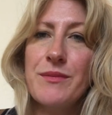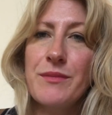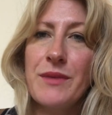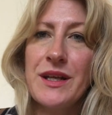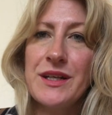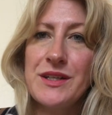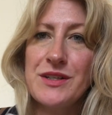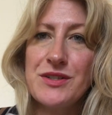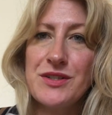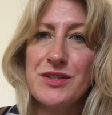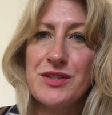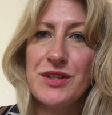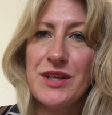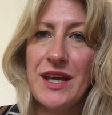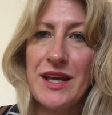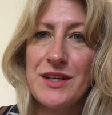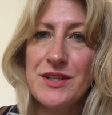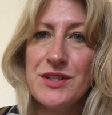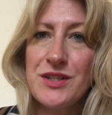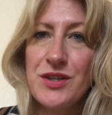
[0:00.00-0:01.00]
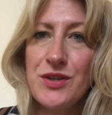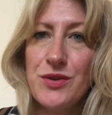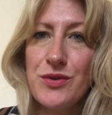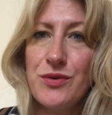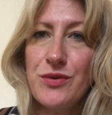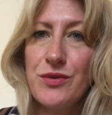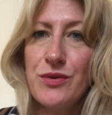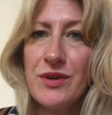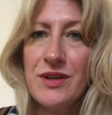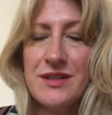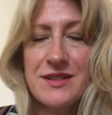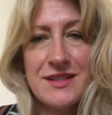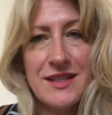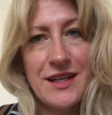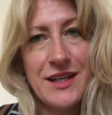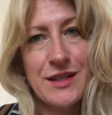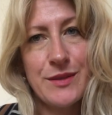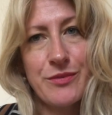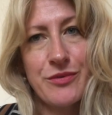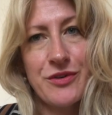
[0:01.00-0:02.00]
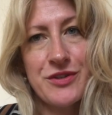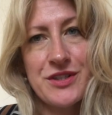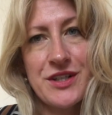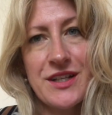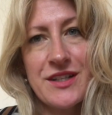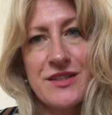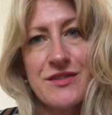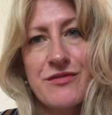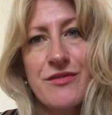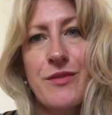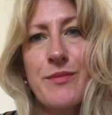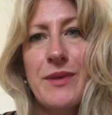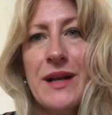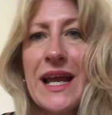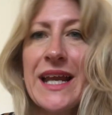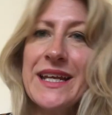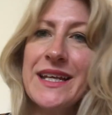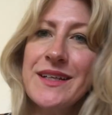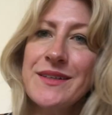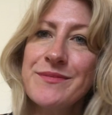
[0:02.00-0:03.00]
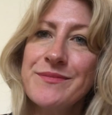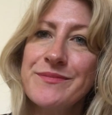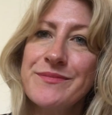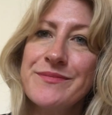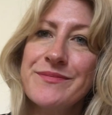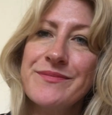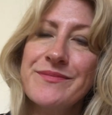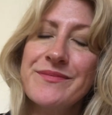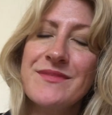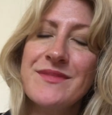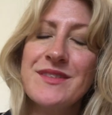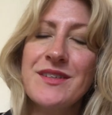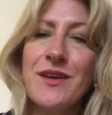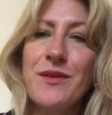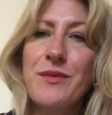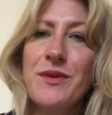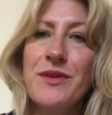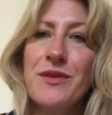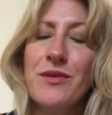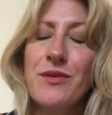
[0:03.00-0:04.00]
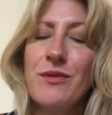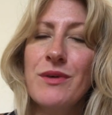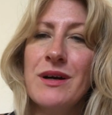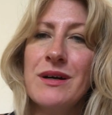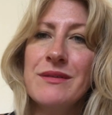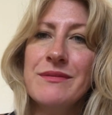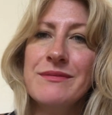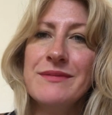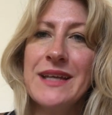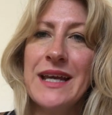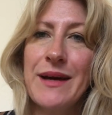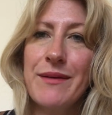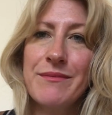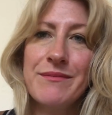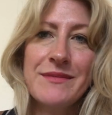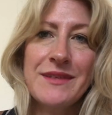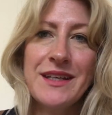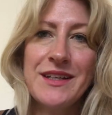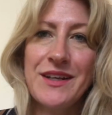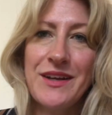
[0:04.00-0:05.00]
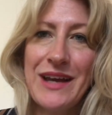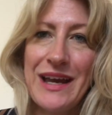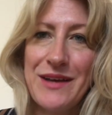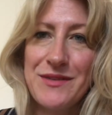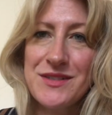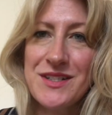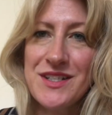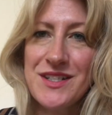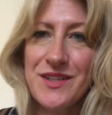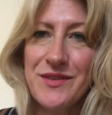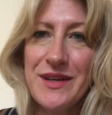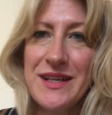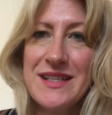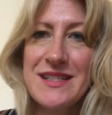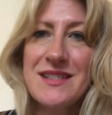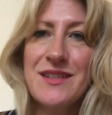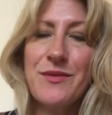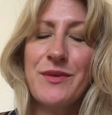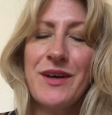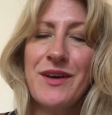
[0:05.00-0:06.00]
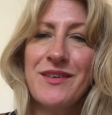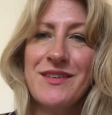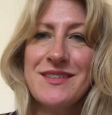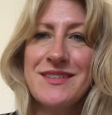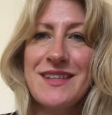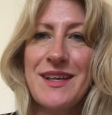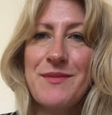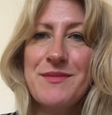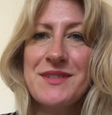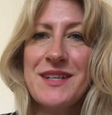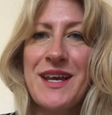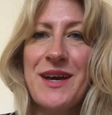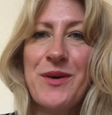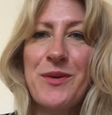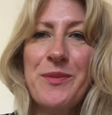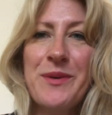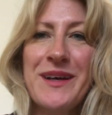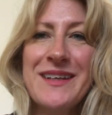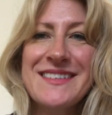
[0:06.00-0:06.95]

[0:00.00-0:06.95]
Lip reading: managed to get 2 container projects through planning. So we thought, well, yeah, they know how to do it. So we asked them to help